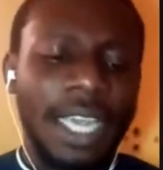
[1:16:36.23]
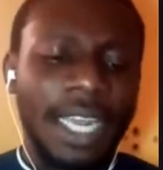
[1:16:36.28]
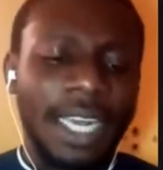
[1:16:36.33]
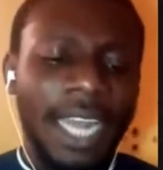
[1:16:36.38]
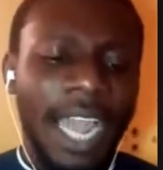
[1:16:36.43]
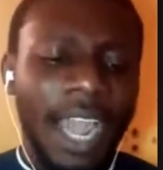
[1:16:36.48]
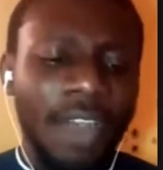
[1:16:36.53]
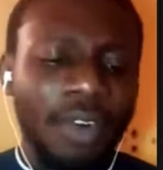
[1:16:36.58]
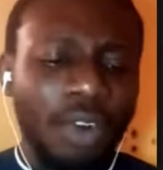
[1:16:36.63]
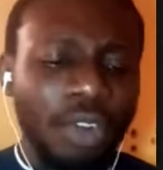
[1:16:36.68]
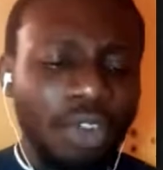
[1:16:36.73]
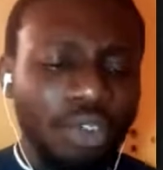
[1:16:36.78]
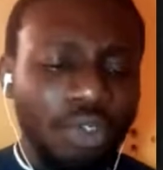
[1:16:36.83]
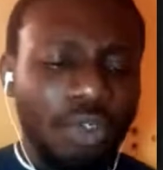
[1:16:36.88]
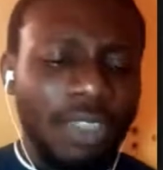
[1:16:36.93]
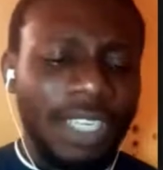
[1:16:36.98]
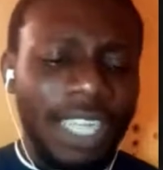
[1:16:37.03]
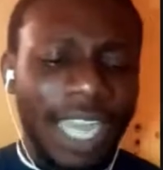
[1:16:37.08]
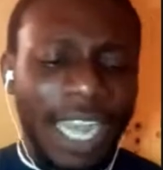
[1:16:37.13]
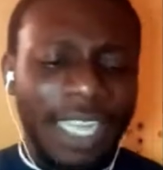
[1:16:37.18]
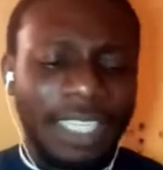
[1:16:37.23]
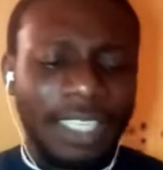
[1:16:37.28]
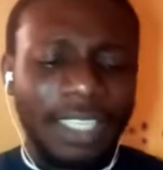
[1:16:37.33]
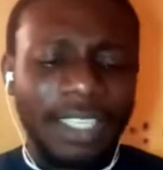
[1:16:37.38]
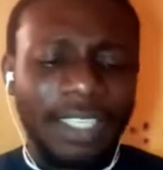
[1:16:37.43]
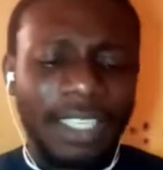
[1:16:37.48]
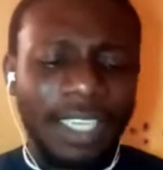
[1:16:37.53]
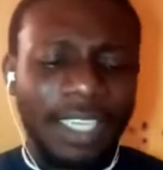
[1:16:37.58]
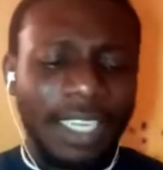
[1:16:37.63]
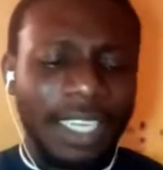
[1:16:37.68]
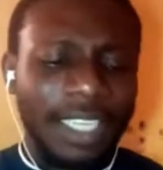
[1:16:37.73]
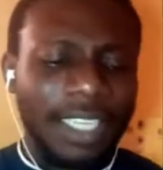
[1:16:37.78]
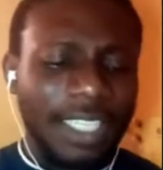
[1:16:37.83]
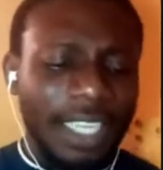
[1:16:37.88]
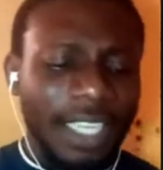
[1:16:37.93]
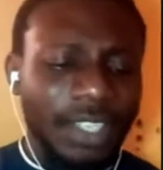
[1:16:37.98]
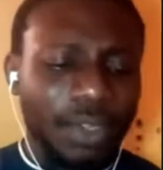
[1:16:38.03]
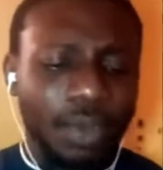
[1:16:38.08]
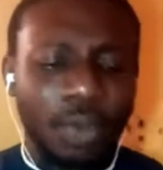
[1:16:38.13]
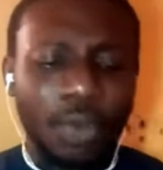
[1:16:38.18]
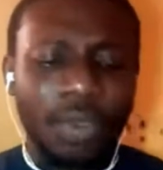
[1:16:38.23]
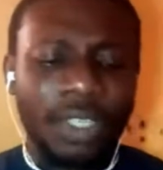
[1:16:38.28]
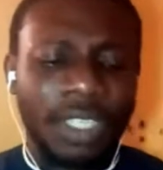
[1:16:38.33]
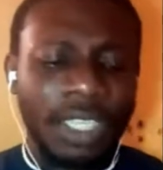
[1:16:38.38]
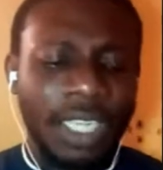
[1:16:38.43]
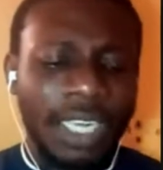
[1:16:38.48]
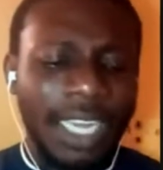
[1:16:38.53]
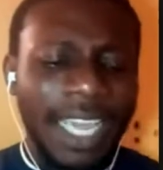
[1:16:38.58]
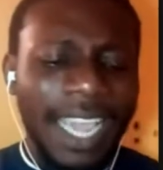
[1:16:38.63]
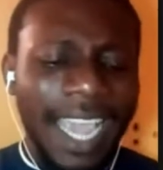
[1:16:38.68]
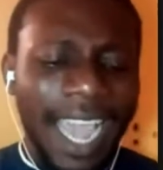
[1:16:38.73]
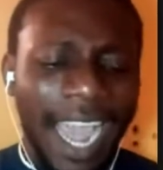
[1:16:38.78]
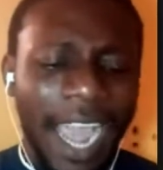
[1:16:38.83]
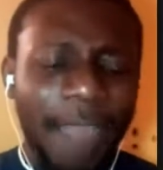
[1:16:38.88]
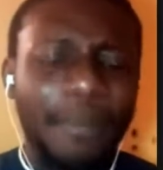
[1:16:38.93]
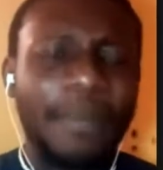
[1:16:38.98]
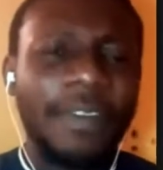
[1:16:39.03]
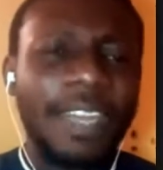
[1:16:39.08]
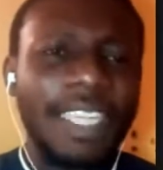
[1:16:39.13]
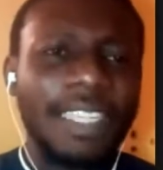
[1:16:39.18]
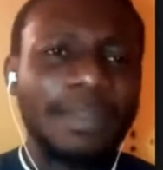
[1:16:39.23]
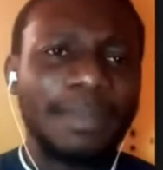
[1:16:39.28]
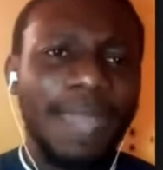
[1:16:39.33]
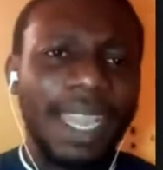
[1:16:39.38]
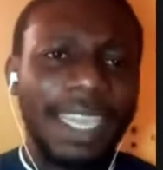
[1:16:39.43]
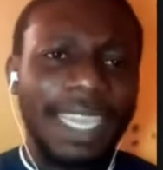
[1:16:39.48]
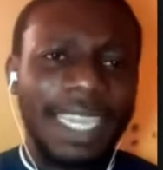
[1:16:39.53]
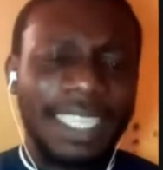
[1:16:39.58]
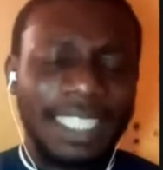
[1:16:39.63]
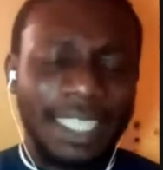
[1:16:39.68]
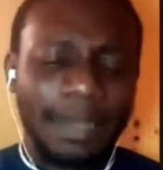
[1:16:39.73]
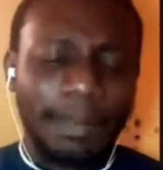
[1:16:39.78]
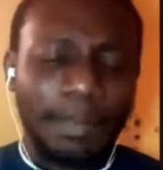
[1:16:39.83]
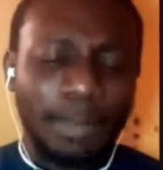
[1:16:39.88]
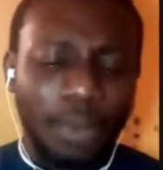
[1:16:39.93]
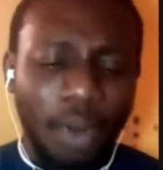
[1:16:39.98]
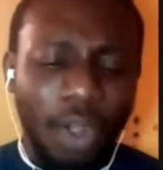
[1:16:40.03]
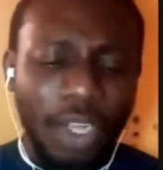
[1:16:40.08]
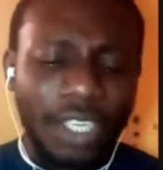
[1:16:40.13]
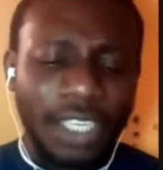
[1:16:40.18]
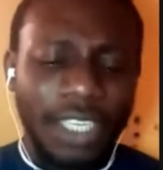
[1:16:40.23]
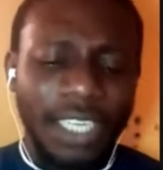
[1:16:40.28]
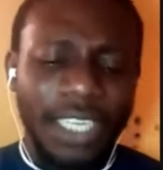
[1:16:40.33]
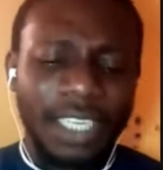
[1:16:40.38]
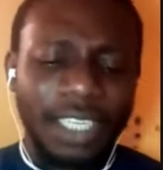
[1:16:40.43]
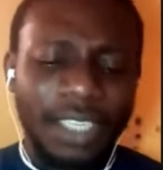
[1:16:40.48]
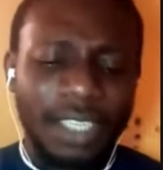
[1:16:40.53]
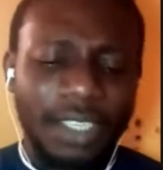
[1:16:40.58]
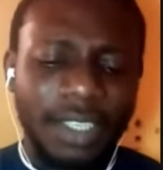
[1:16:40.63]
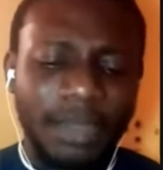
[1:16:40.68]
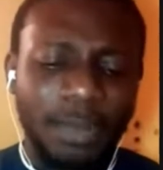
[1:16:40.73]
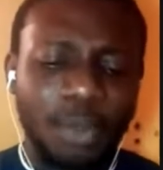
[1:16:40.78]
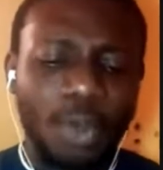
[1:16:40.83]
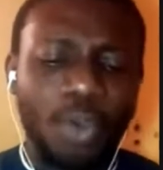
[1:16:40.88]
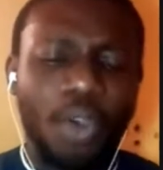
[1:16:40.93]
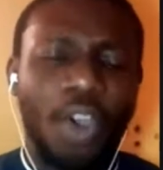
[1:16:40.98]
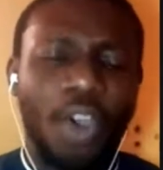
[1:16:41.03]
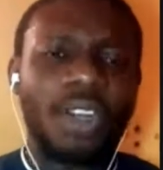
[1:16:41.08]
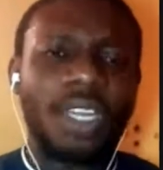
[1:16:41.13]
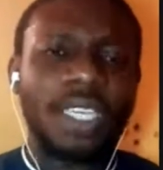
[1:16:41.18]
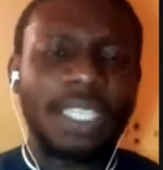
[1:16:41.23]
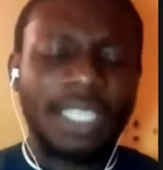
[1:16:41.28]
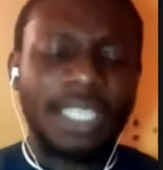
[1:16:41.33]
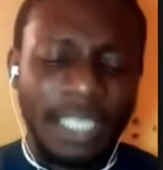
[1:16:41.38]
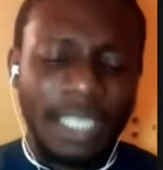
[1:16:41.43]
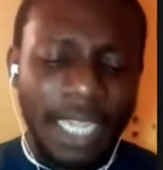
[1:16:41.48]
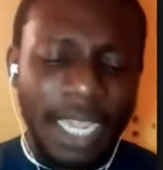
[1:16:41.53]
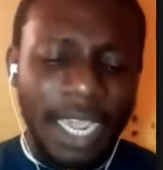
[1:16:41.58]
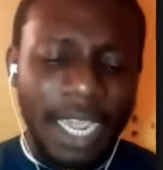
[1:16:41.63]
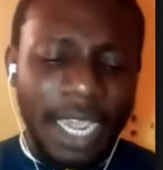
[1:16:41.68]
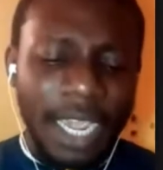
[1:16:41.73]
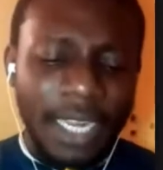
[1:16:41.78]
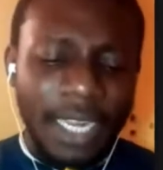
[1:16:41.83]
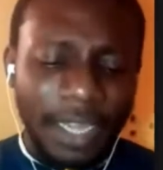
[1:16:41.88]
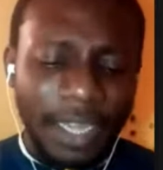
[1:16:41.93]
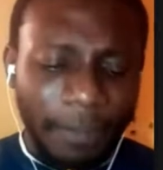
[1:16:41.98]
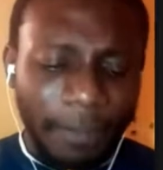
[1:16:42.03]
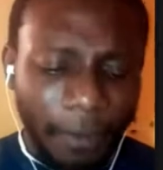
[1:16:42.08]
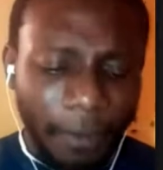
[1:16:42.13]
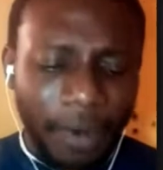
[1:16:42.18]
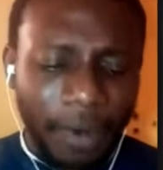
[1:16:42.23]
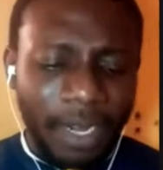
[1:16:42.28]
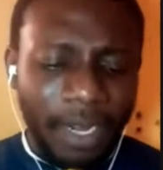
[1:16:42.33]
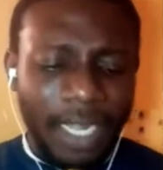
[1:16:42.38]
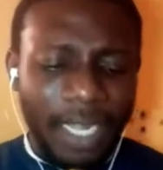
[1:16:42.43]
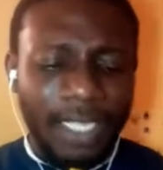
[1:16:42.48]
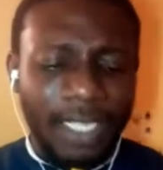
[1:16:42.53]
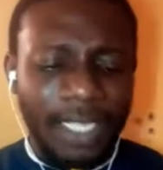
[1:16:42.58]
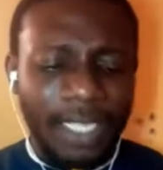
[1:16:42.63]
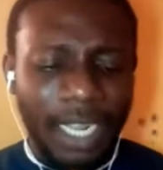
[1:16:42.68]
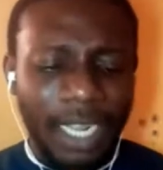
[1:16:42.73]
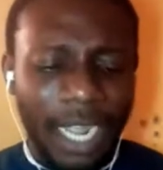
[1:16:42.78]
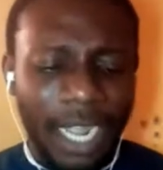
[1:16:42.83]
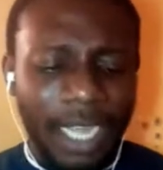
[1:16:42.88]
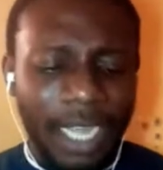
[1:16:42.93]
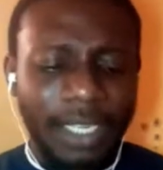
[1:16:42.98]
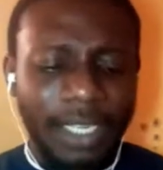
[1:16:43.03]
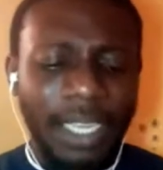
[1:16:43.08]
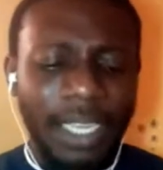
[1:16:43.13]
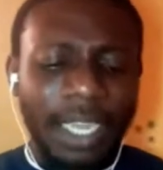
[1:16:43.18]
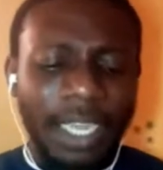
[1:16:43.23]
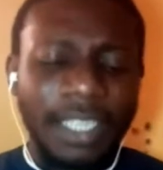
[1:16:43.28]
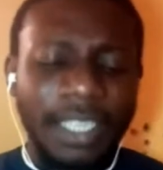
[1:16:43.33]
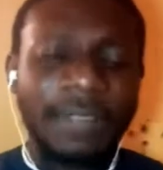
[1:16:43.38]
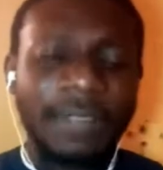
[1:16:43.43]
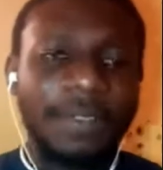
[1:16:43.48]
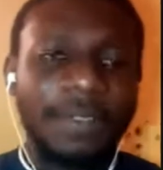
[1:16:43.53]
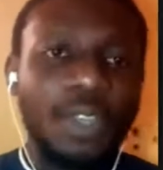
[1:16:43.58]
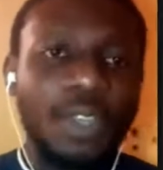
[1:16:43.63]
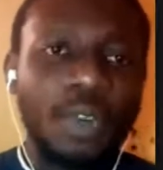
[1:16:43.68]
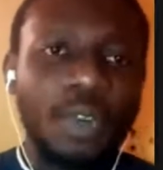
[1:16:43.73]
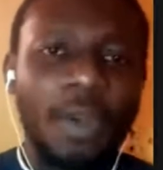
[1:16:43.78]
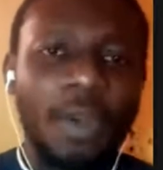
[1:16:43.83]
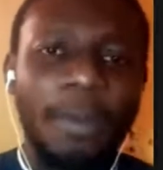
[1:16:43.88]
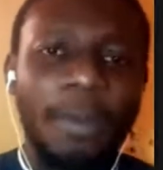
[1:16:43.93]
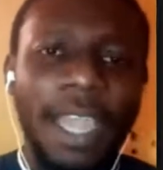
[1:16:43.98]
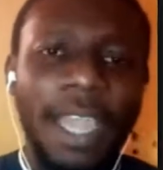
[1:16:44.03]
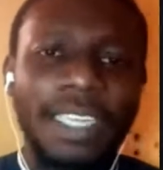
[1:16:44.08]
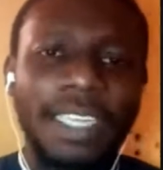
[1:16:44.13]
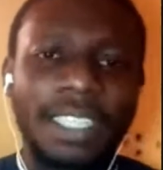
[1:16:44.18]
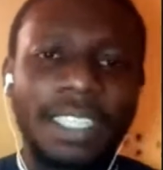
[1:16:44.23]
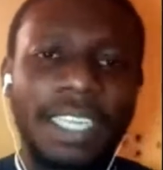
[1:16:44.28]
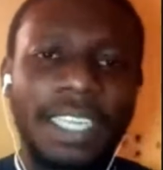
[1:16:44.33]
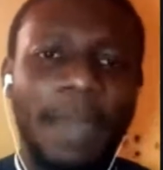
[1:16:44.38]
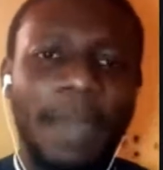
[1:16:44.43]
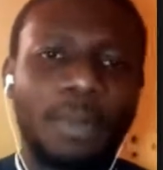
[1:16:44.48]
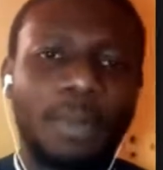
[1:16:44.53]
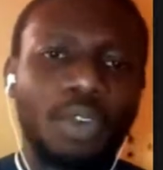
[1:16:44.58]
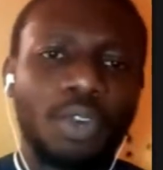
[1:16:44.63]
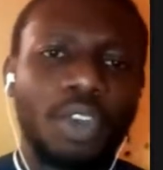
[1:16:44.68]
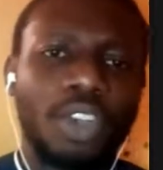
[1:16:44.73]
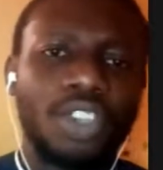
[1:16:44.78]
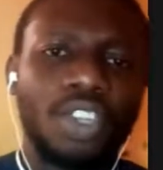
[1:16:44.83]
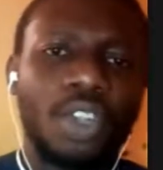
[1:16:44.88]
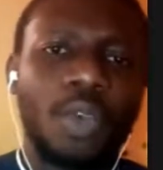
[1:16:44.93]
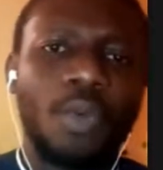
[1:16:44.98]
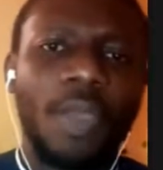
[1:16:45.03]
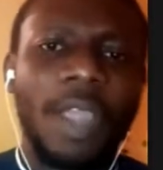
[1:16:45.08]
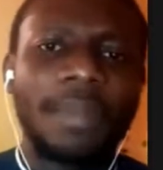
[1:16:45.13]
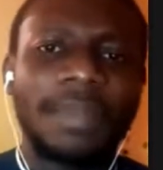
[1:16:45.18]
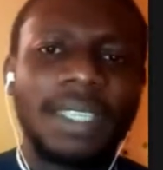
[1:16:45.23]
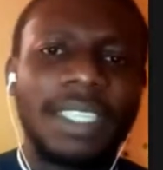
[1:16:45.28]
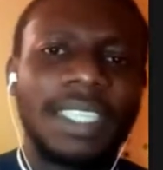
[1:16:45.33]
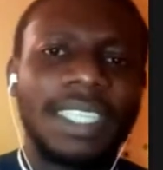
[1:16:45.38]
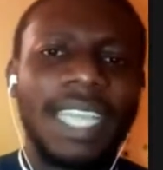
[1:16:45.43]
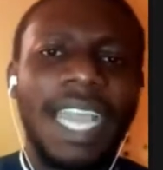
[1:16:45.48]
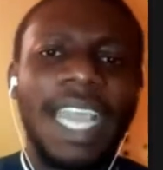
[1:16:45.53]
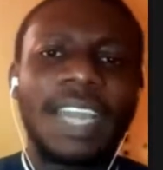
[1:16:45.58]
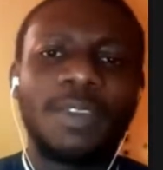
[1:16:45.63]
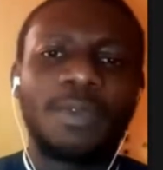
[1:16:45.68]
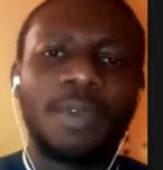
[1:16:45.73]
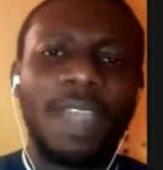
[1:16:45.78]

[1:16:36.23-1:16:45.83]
Now I run through the hard skills again: sales closing, affiliate marketing, blockchain, cryptocurrency, the forex, and the video editing and production, web design,